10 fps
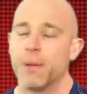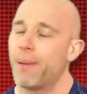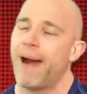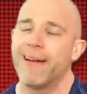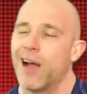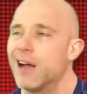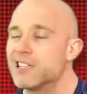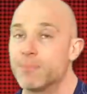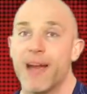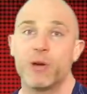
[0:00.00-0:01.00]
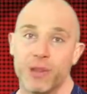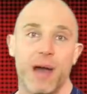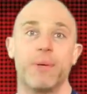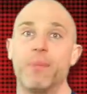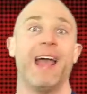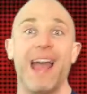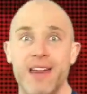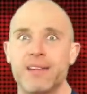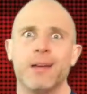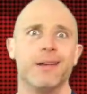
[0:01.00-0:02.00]
Well, apparently I just made all that up in my
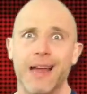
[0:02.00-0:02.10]
head.